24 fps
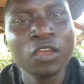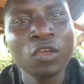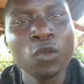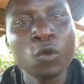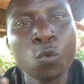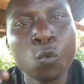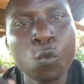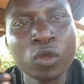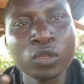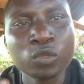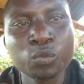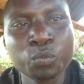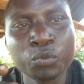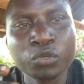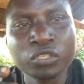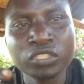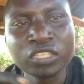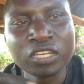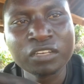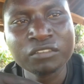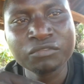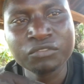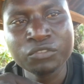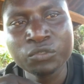what point have
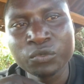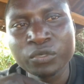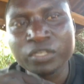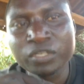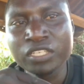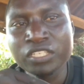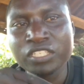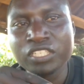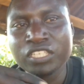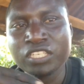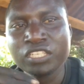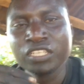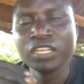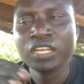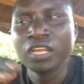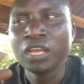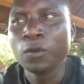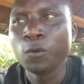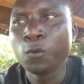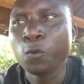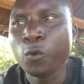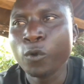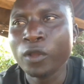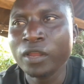you reached?
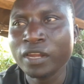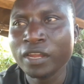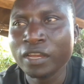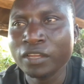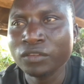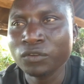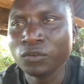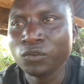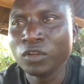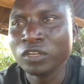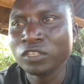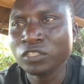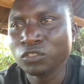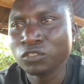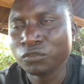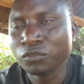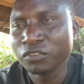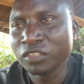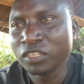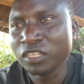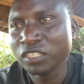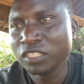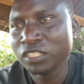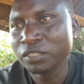When are you going to
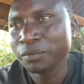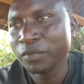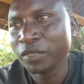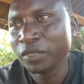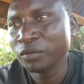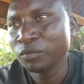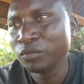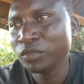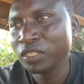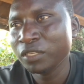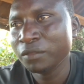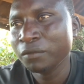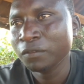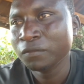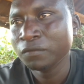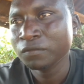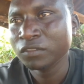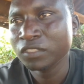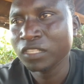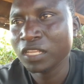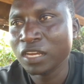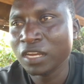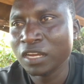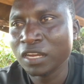finish maybe
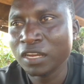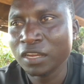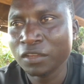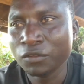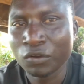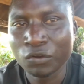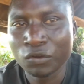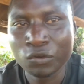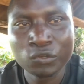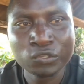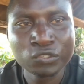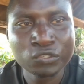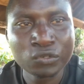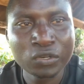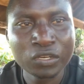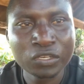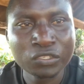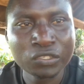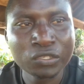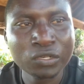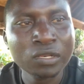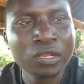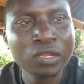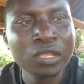your
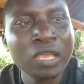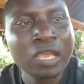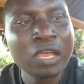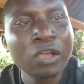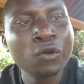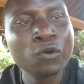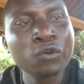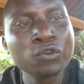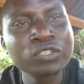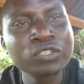construction? Because